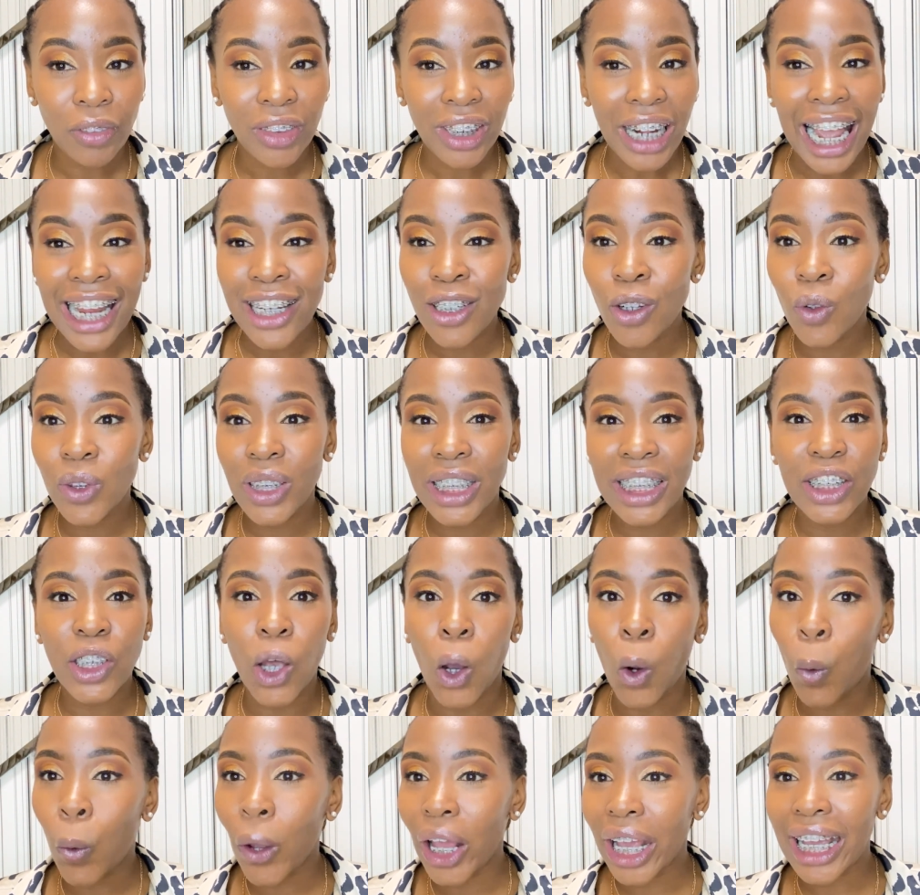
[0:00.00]
I know these are
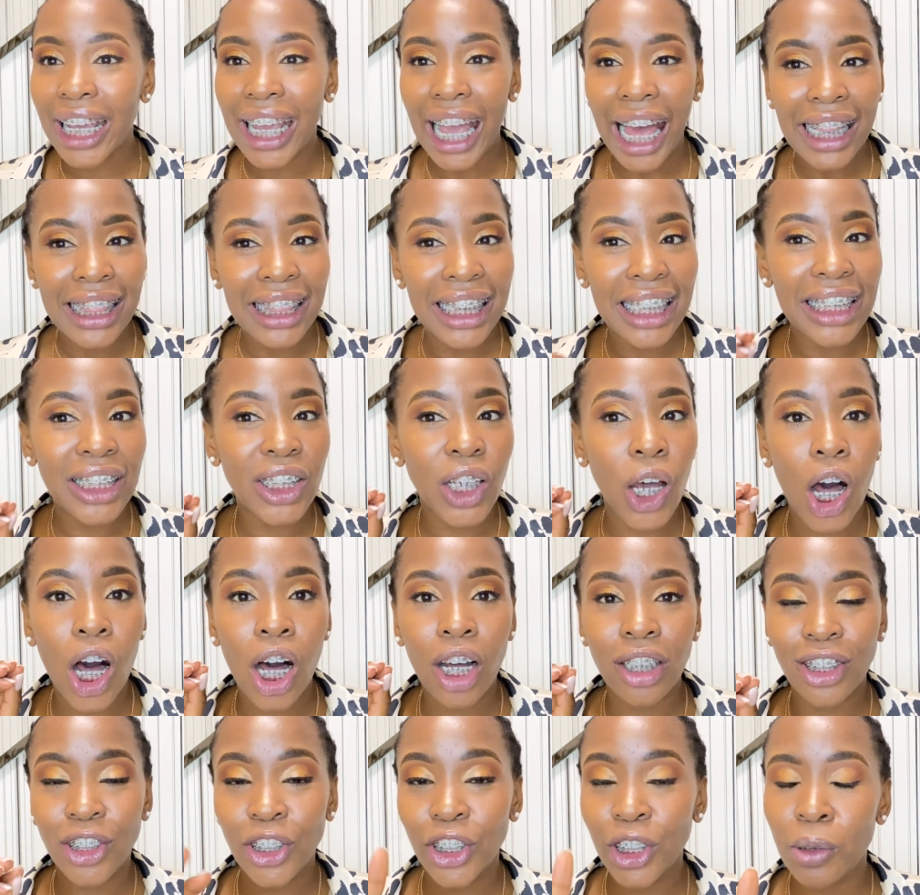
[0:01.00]
quick and these
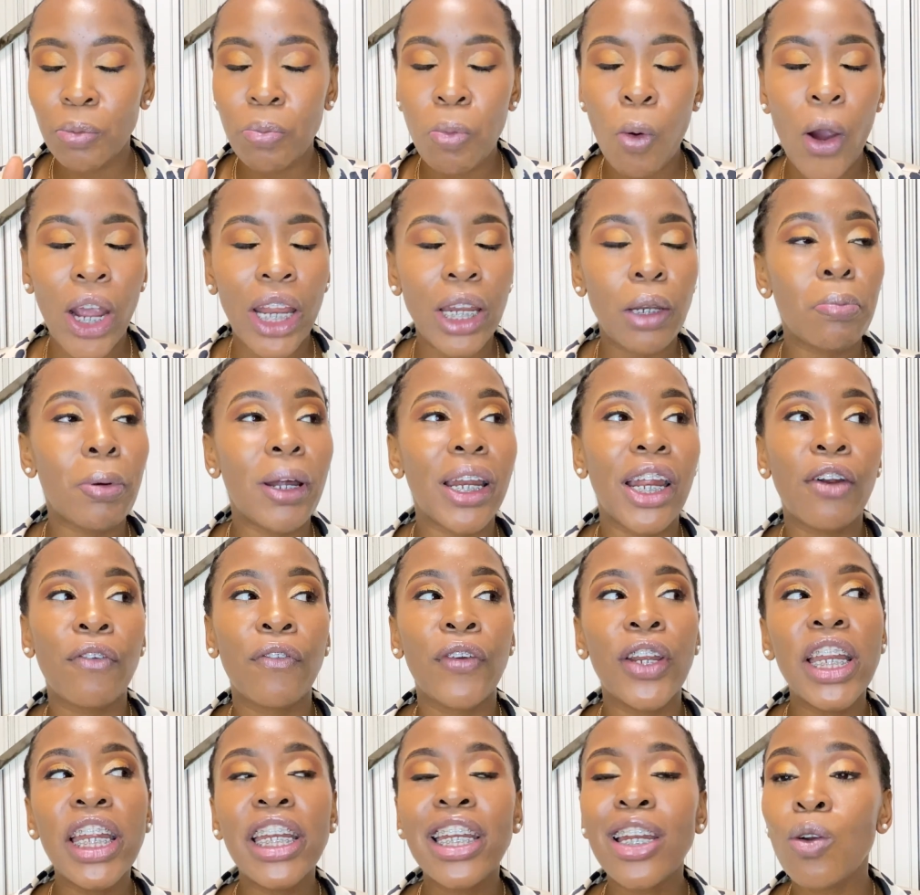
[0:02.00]
are to the point, but I
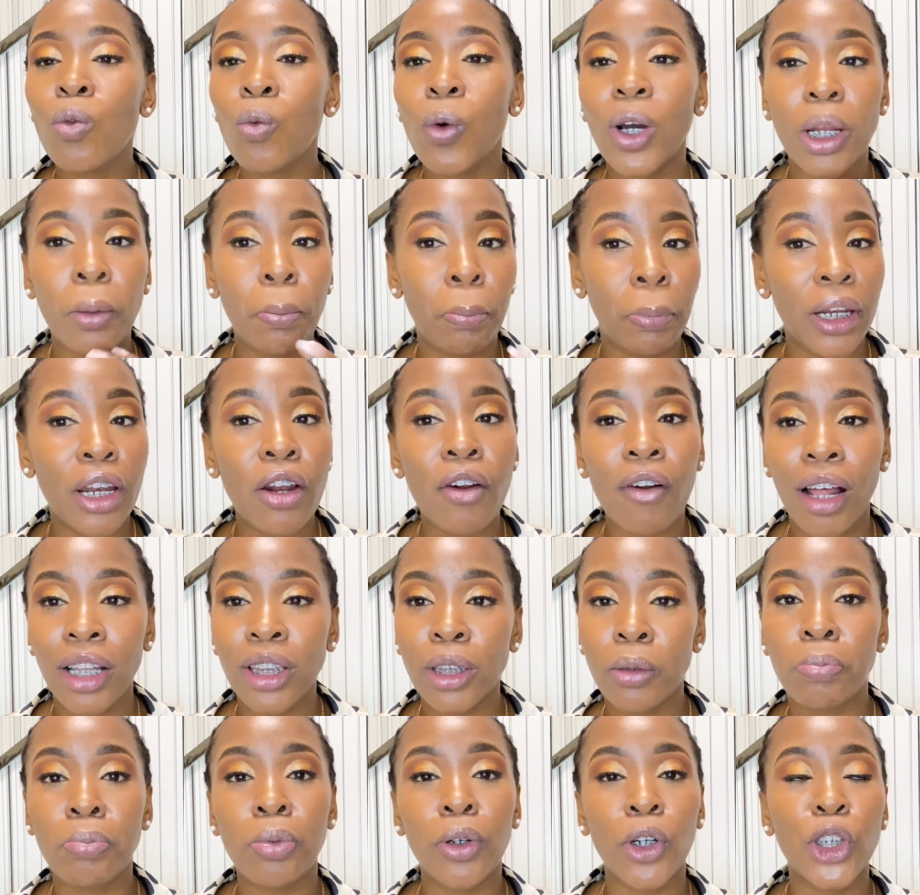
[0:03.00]
really didn't want to beat around
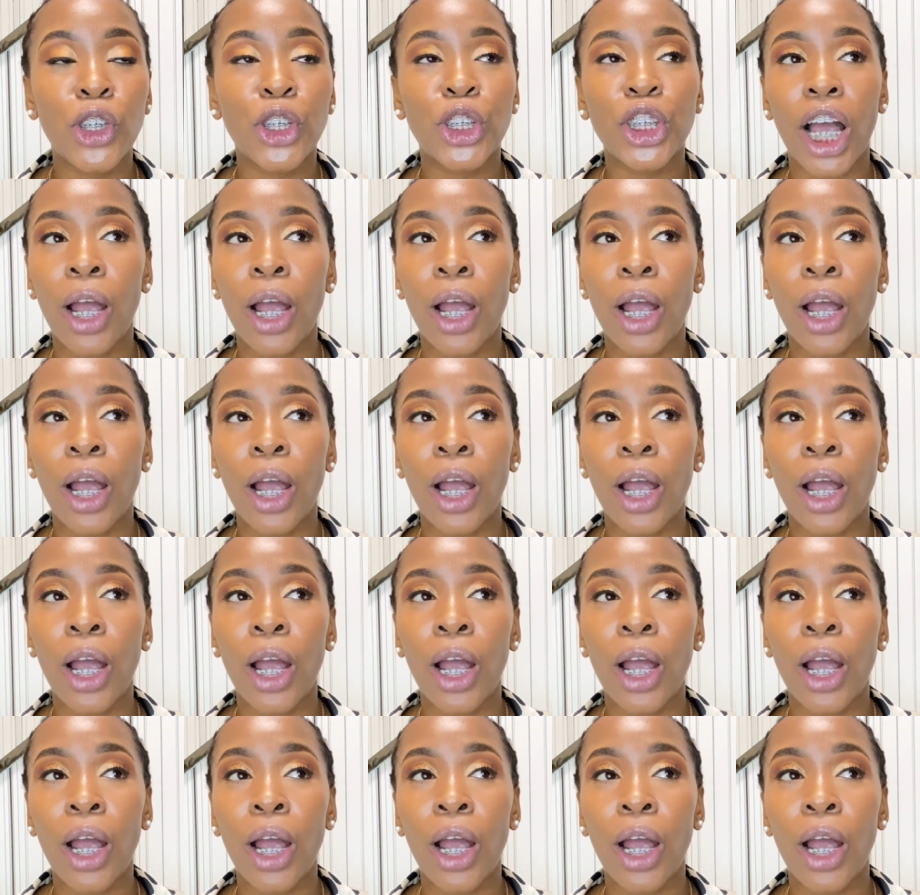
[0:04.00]
the bush.